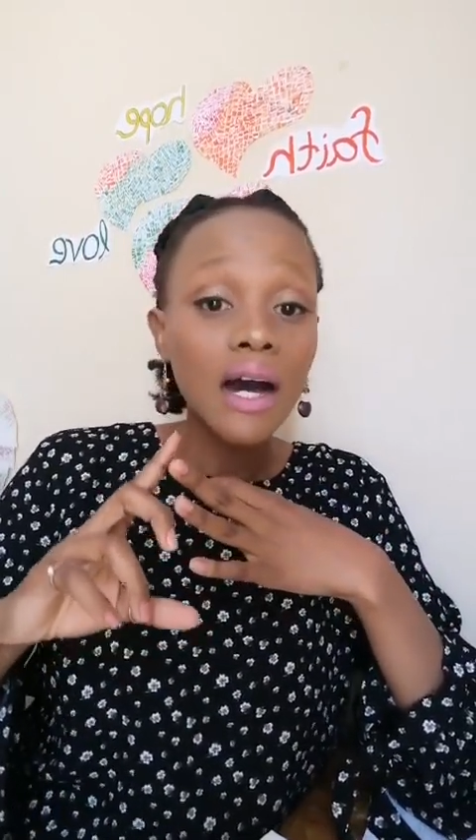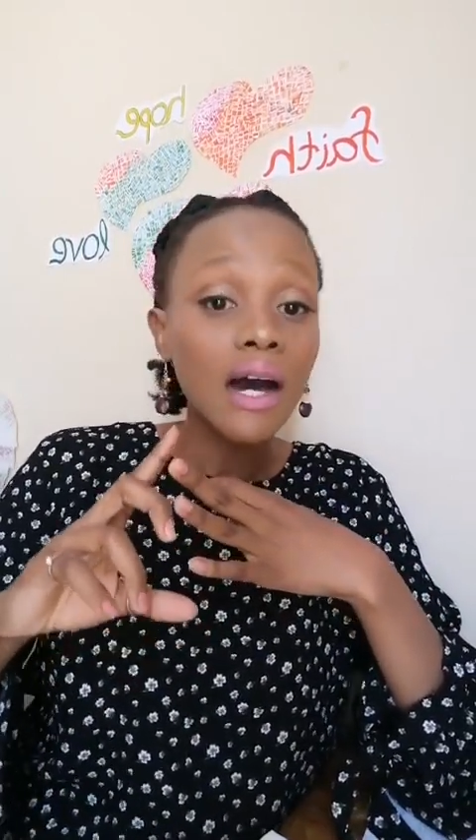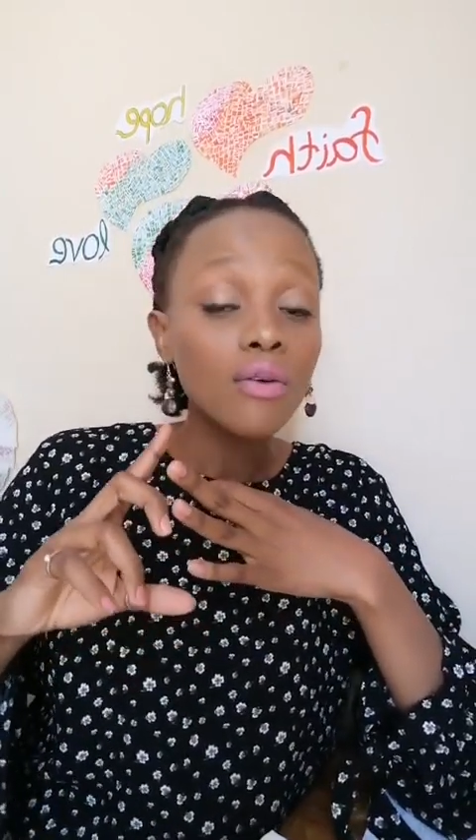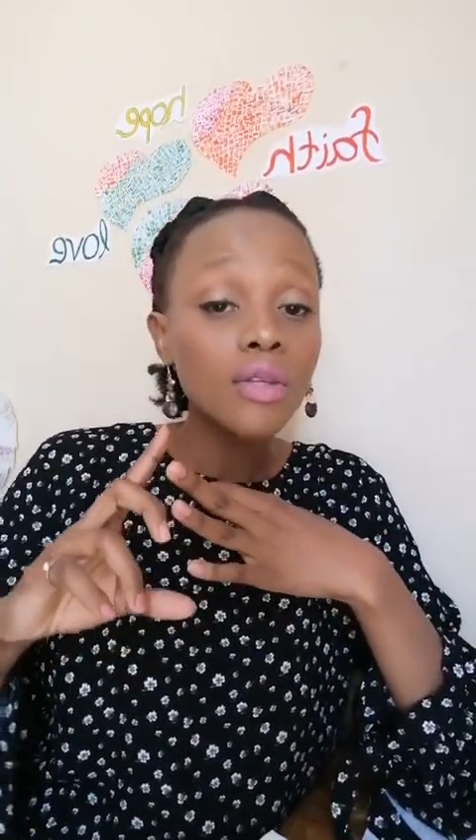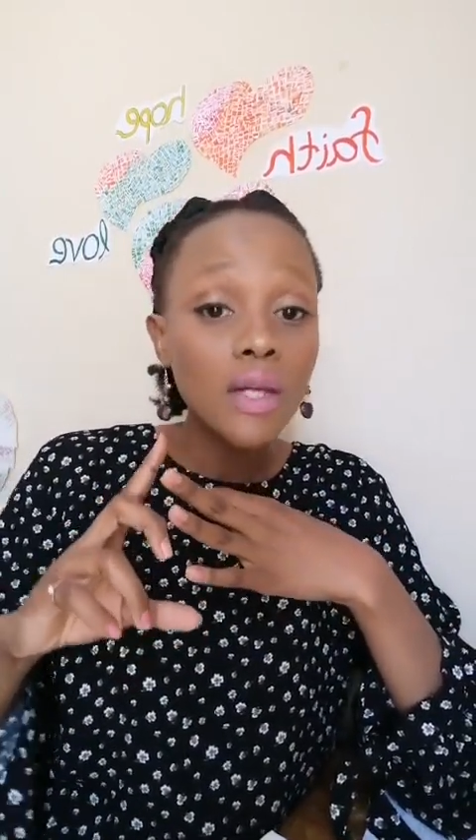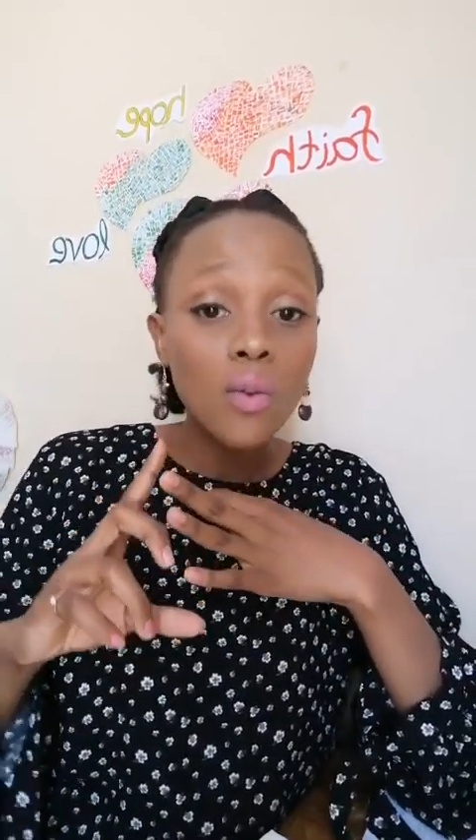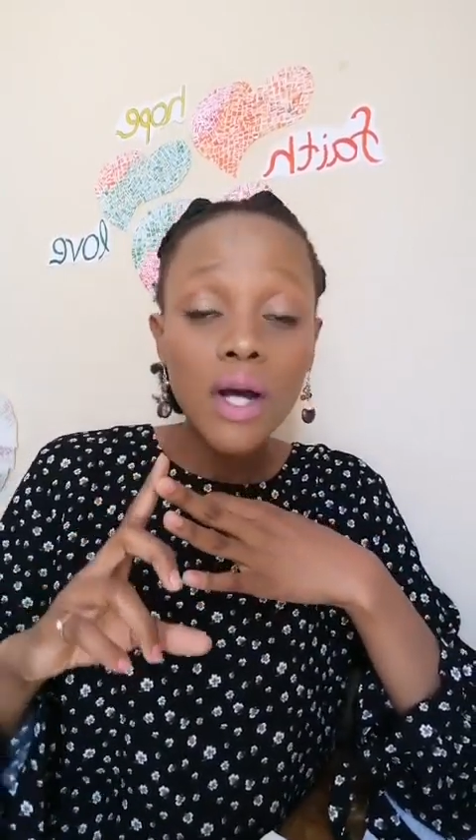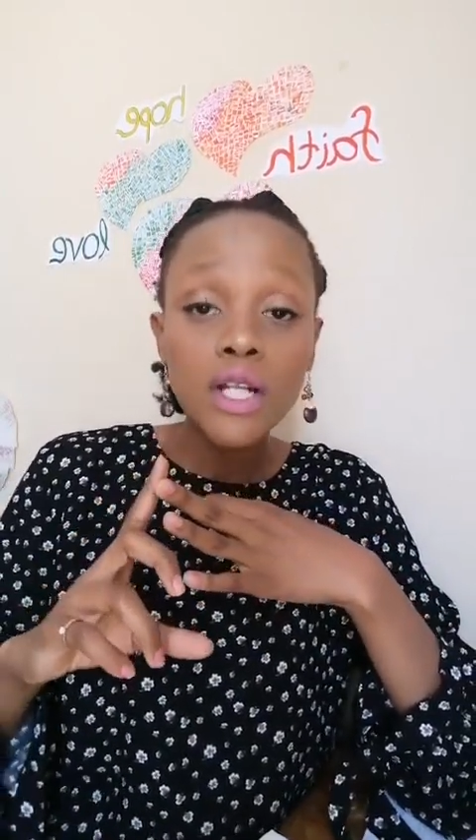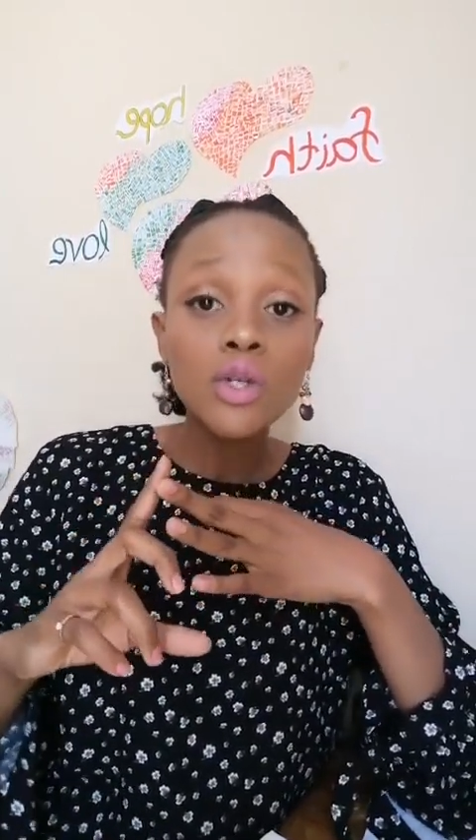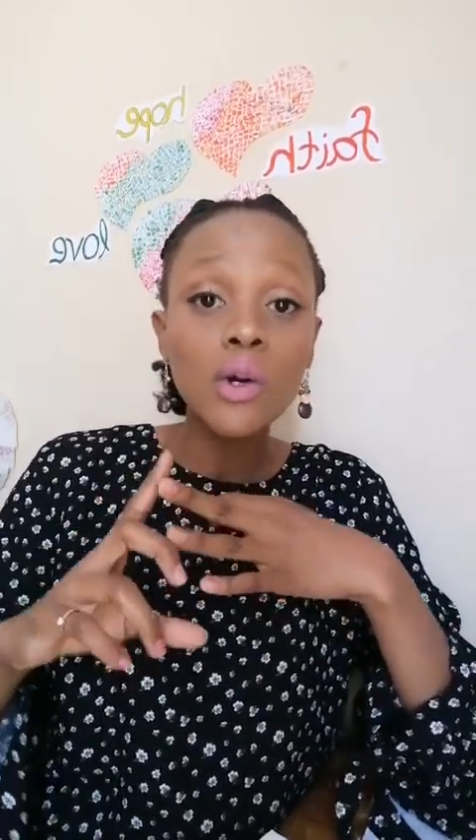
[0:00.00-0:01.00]
how they
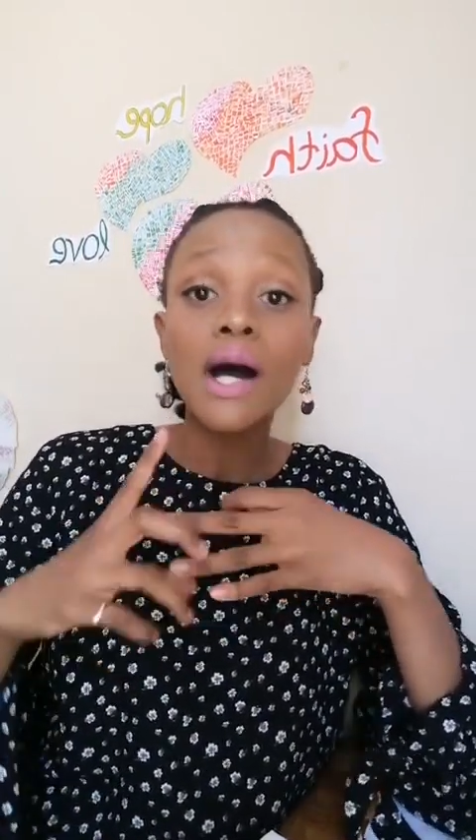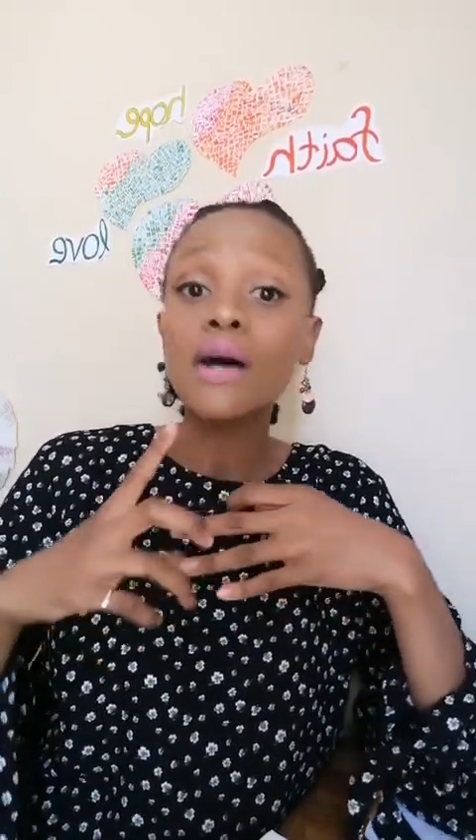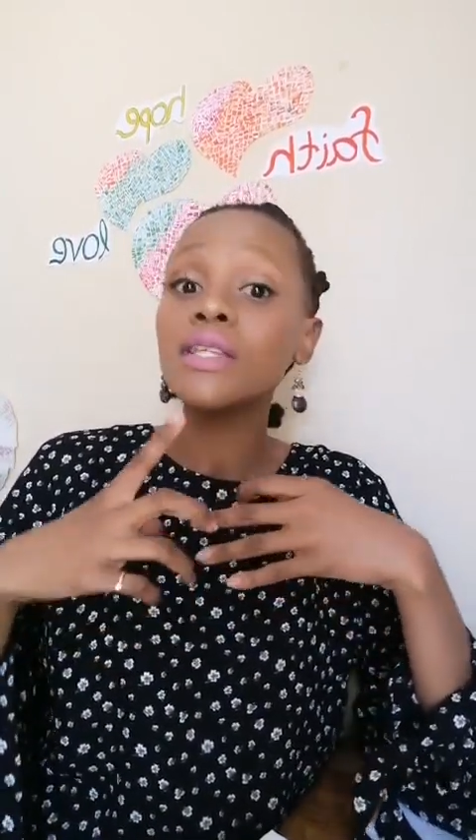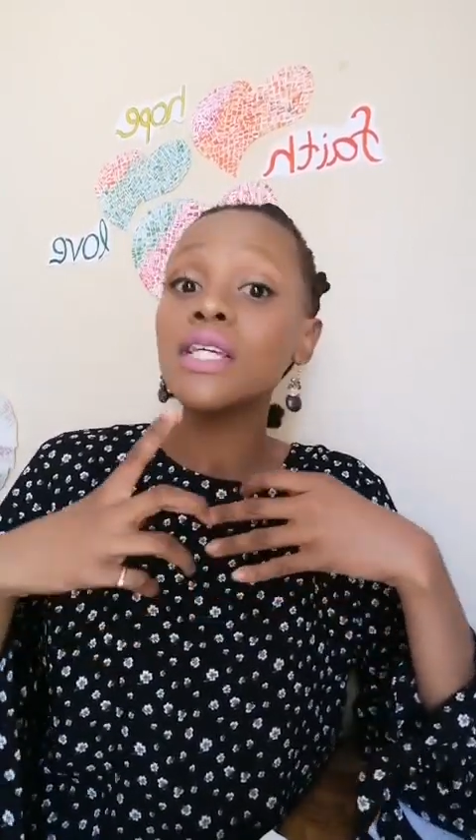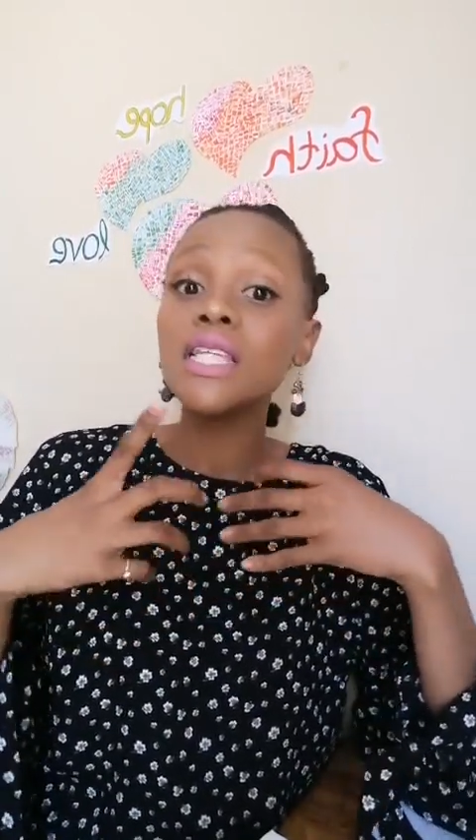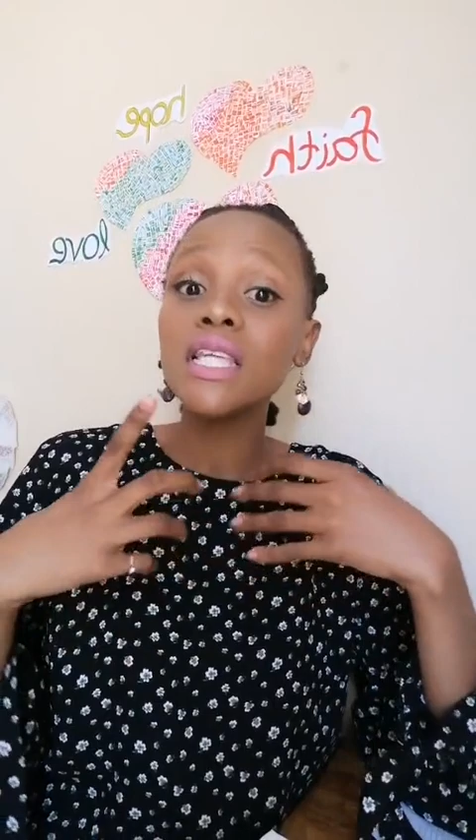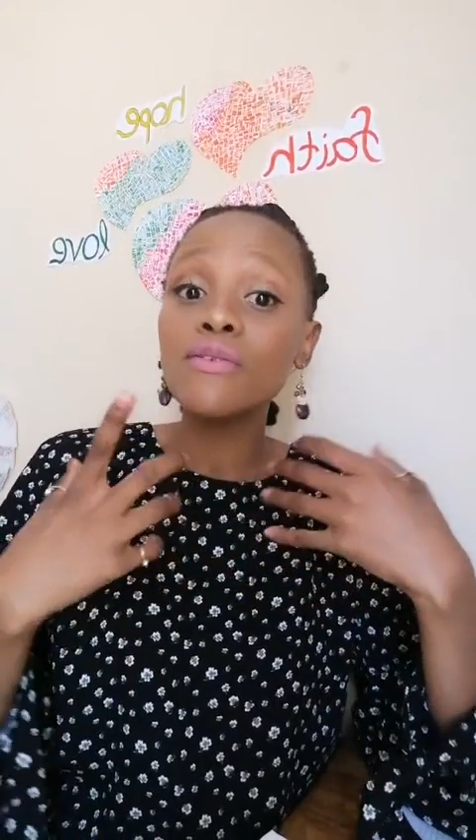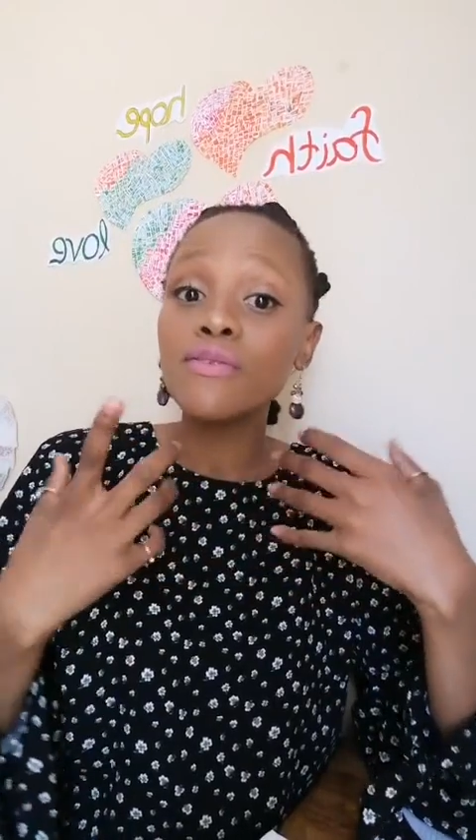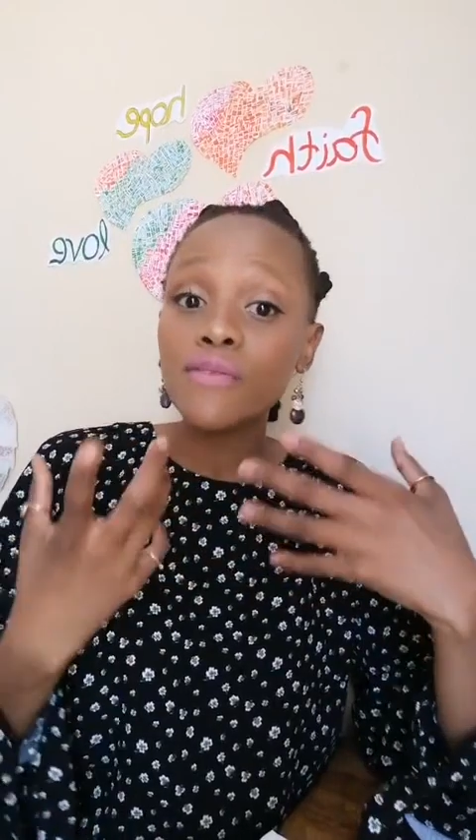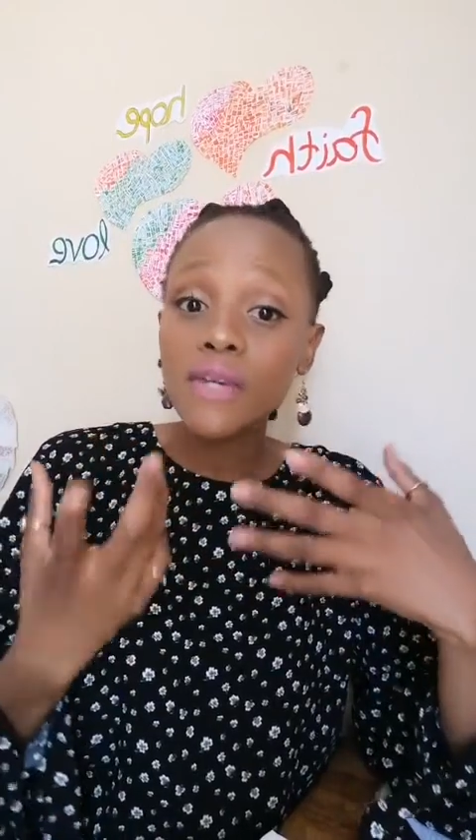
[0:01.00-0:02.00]
want or how they see
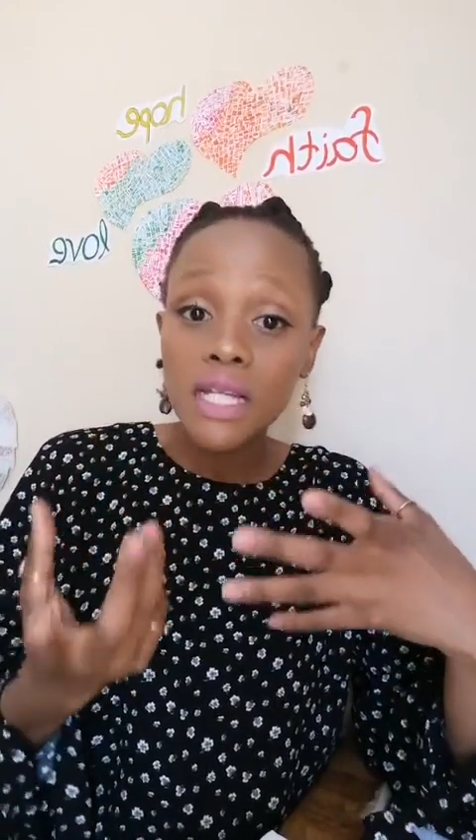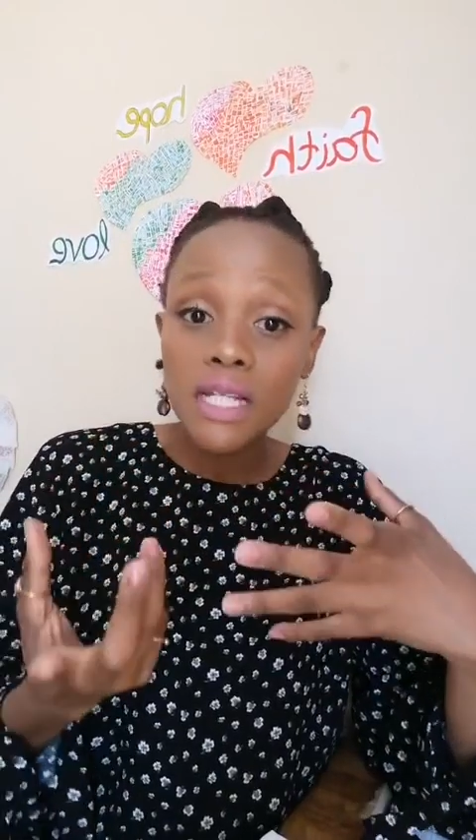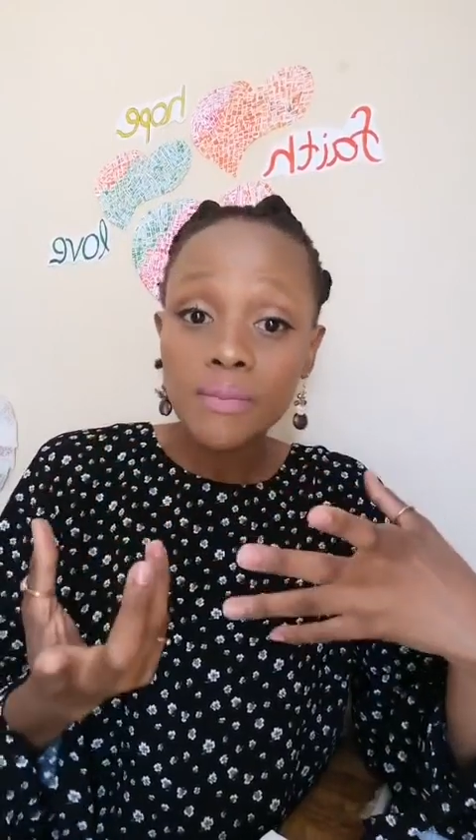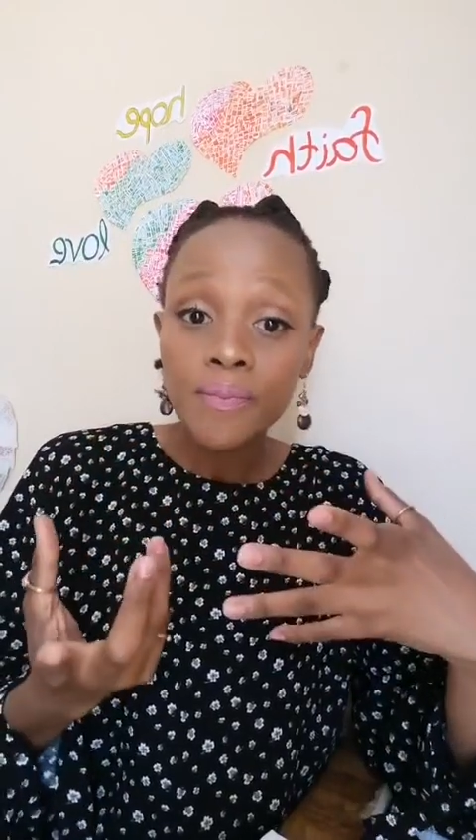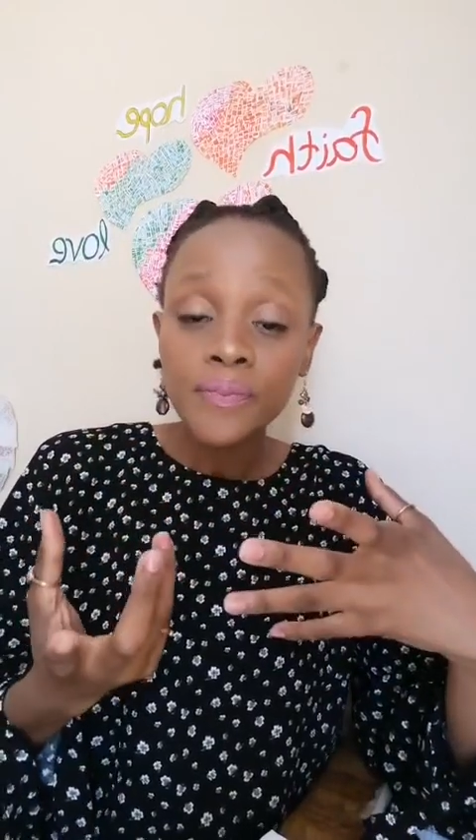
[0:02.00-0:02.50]
fit.